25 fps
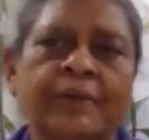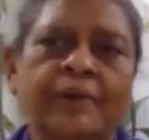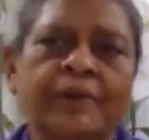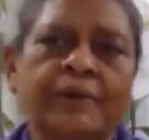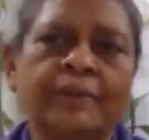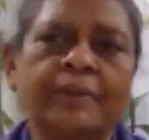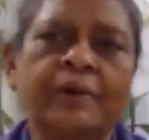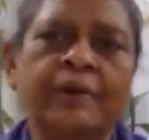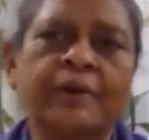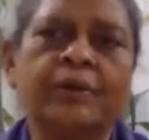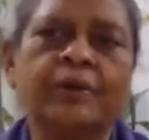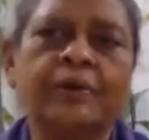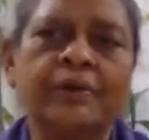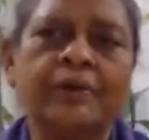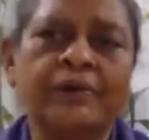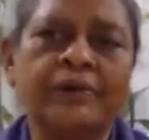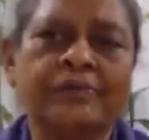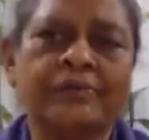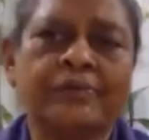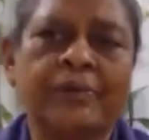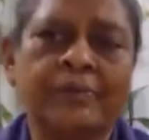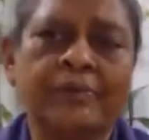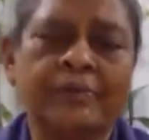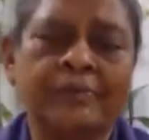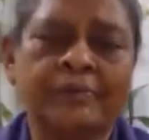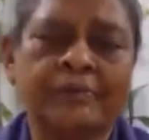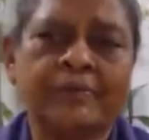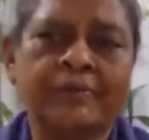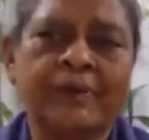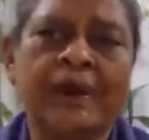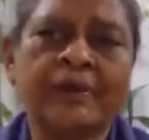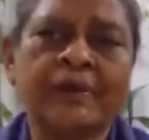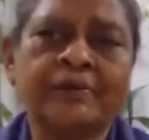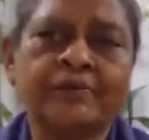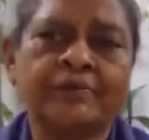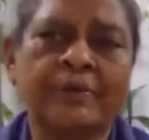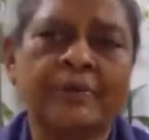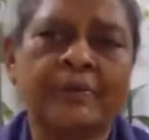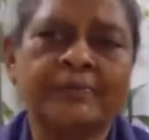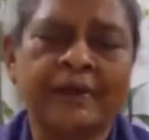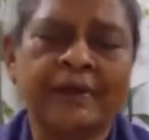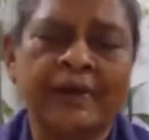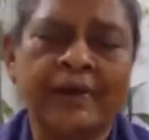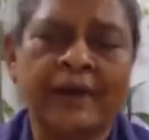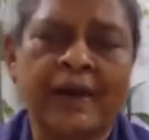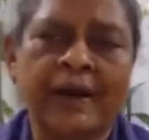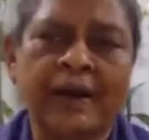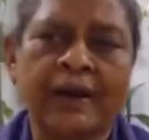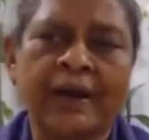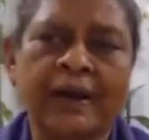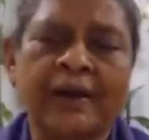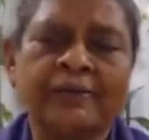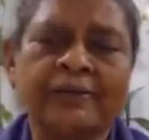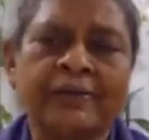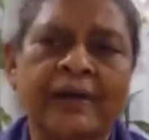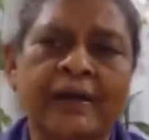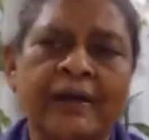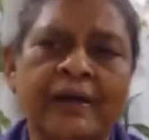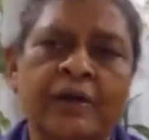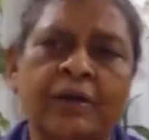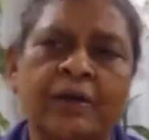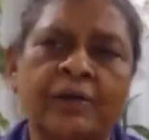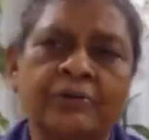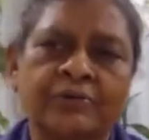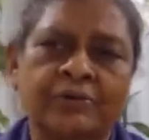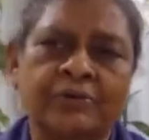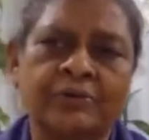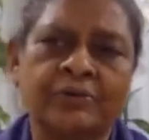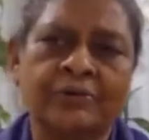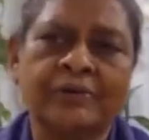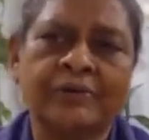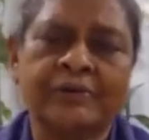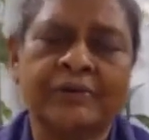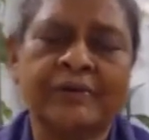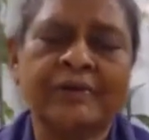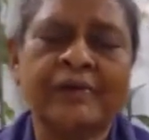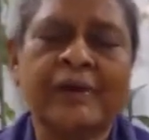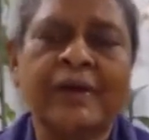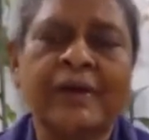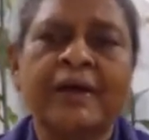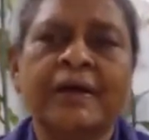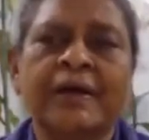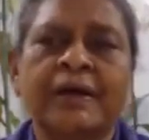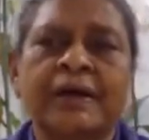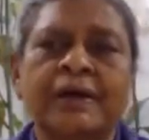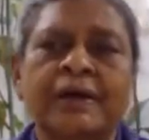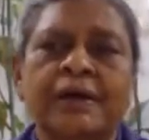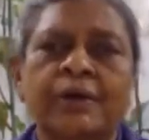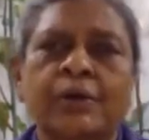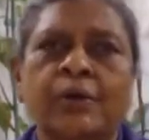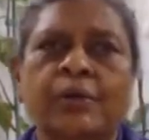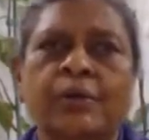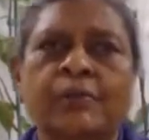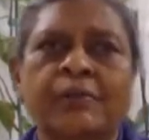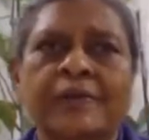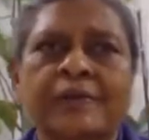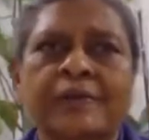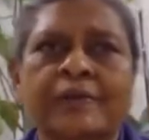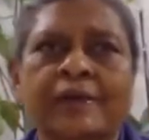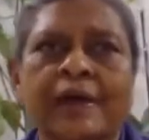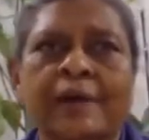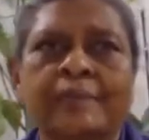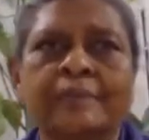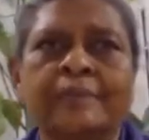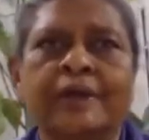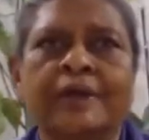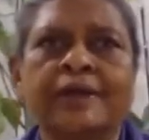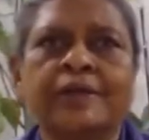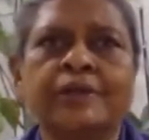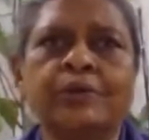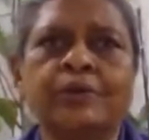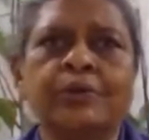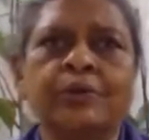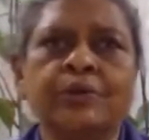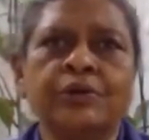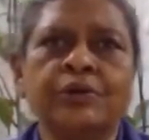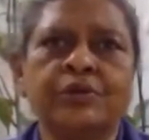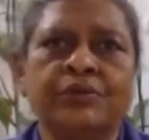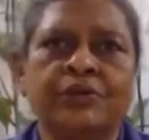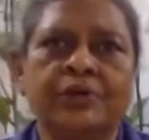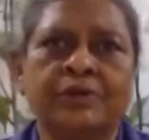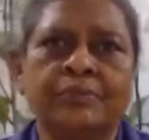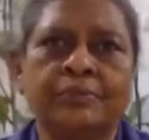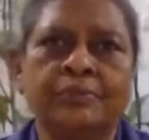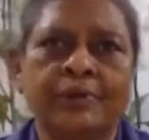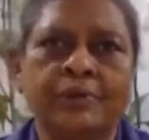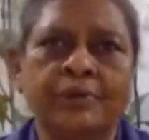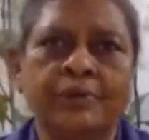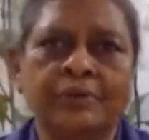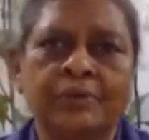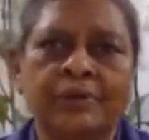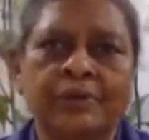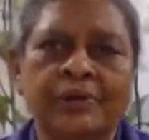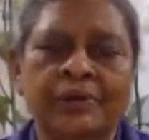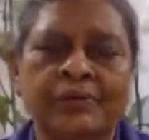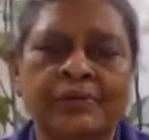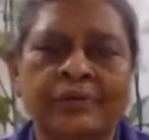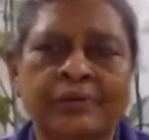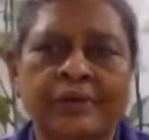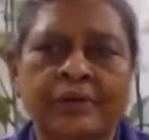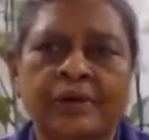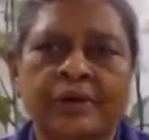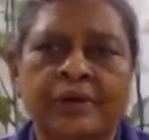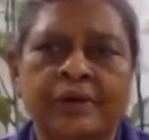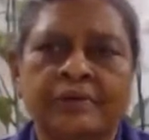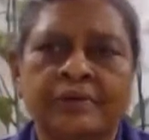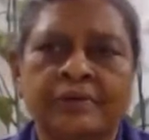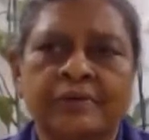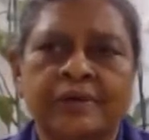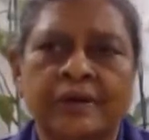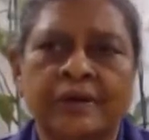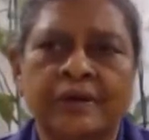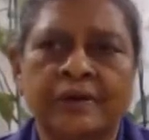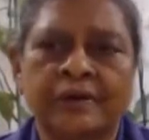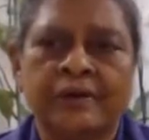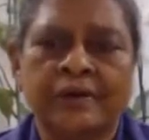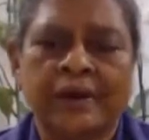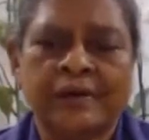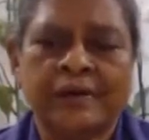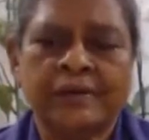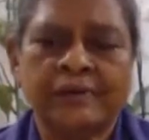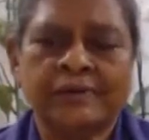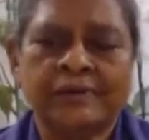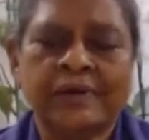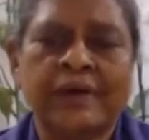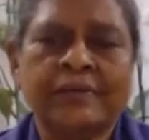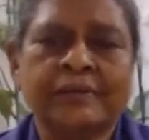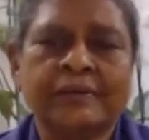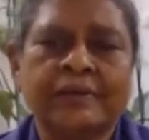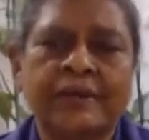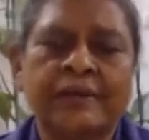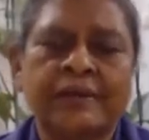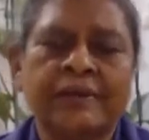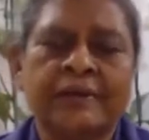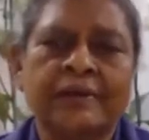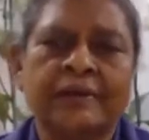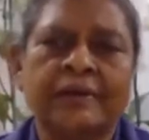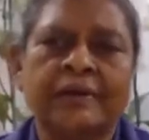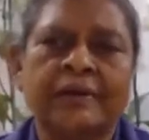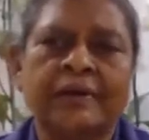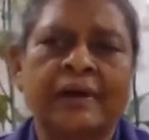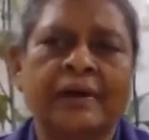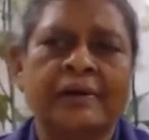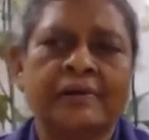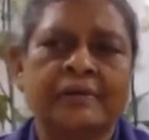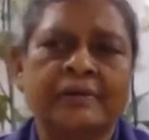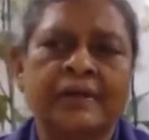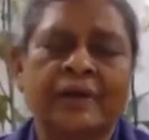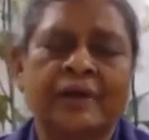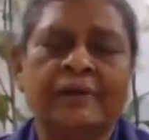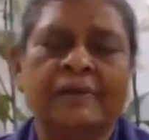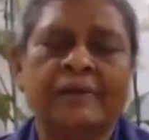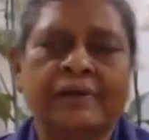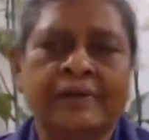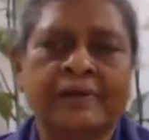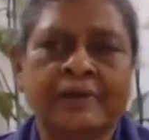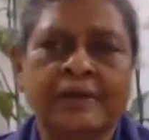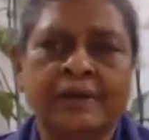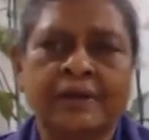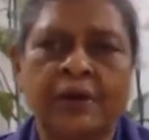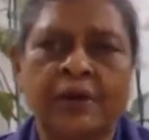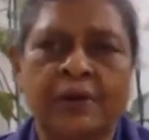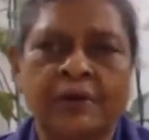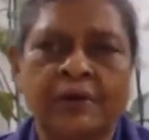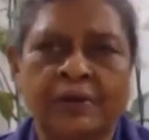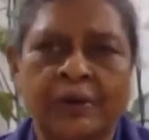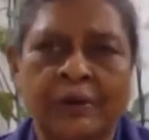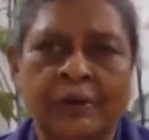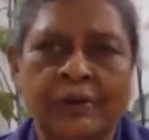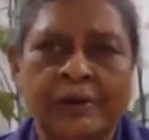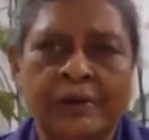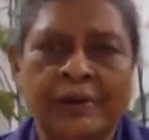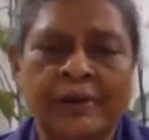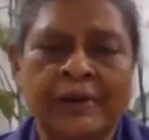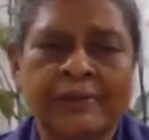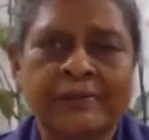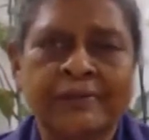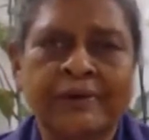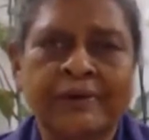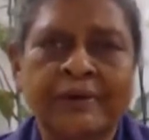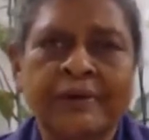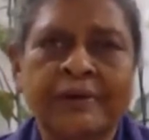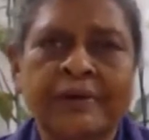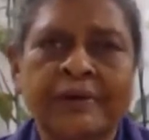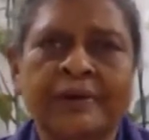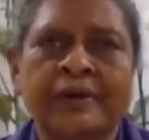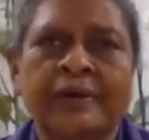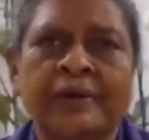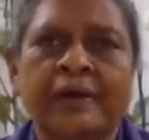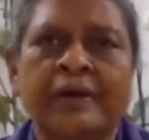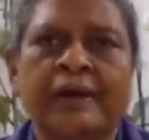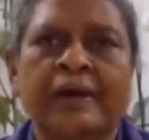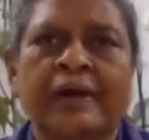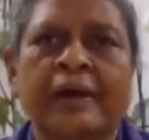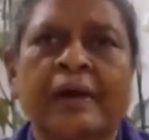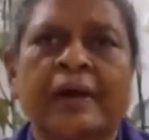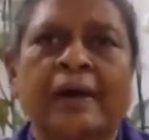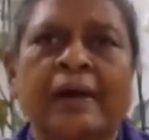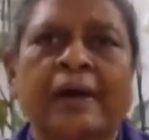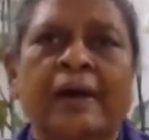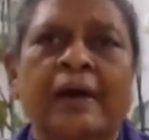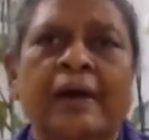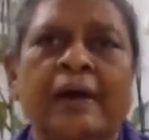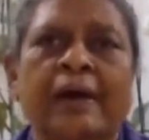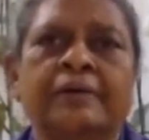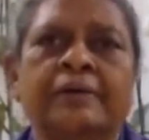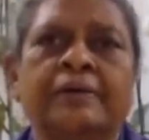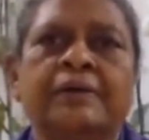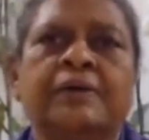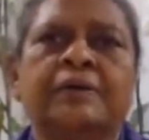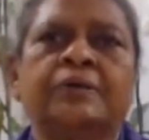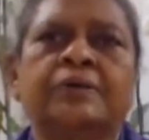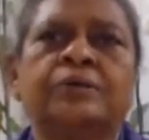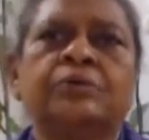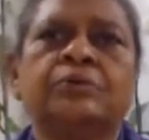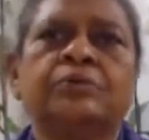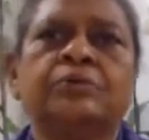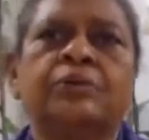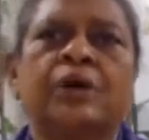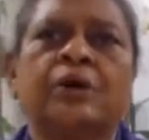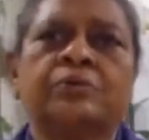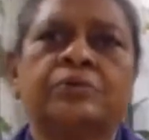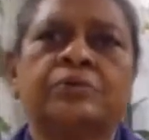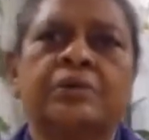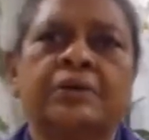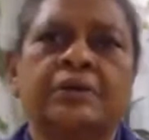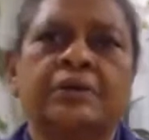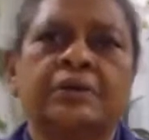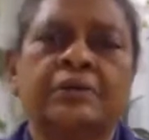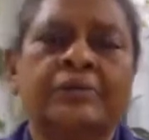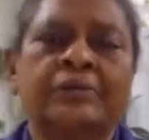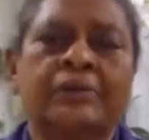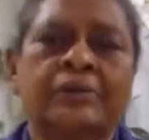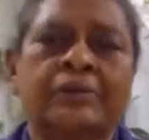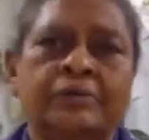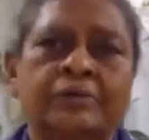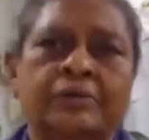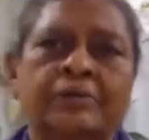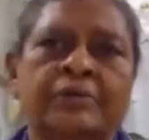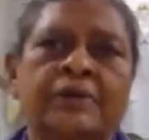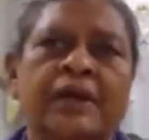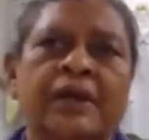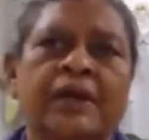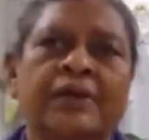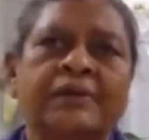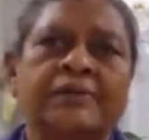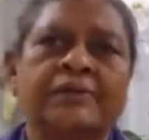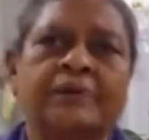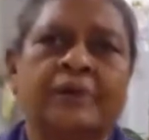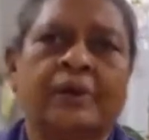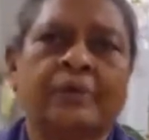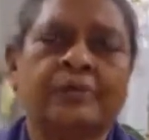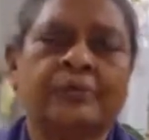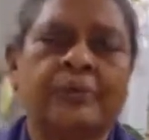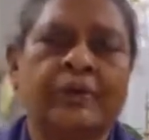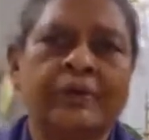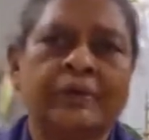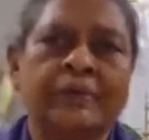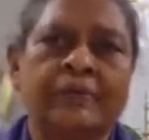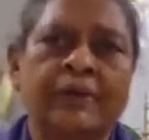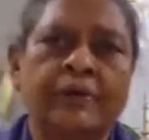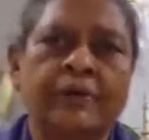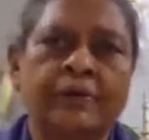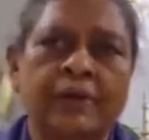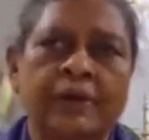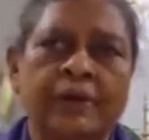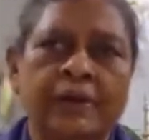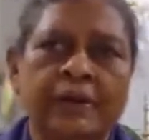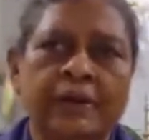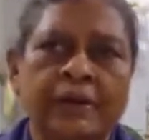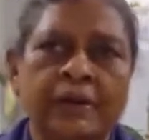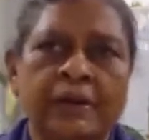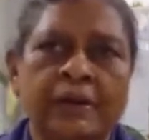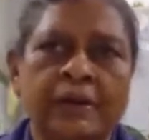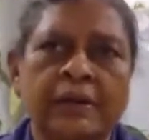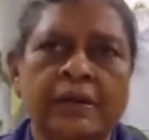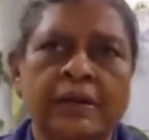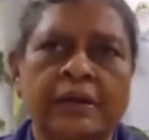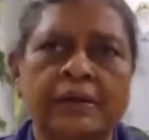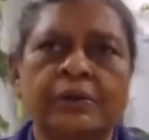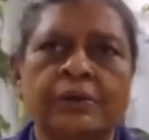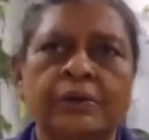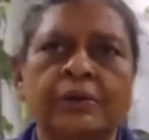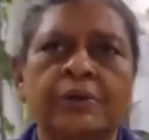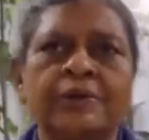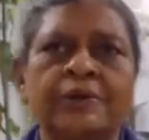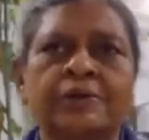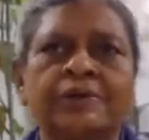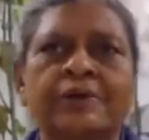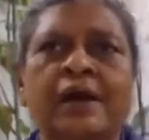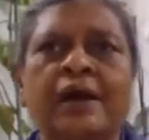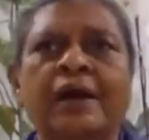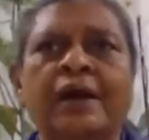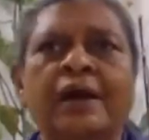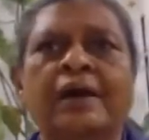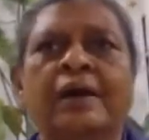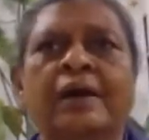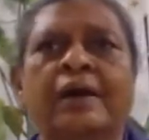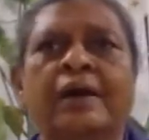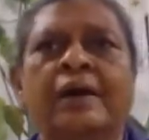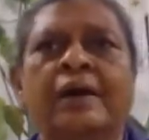20 bhikkhunis, from nuns from Sri Lanka. They also received, along with them, the Indonesian bhikkhunis, Ayya Santini and Silavati got ordination. And 2000, so that is how it went to Indonesia.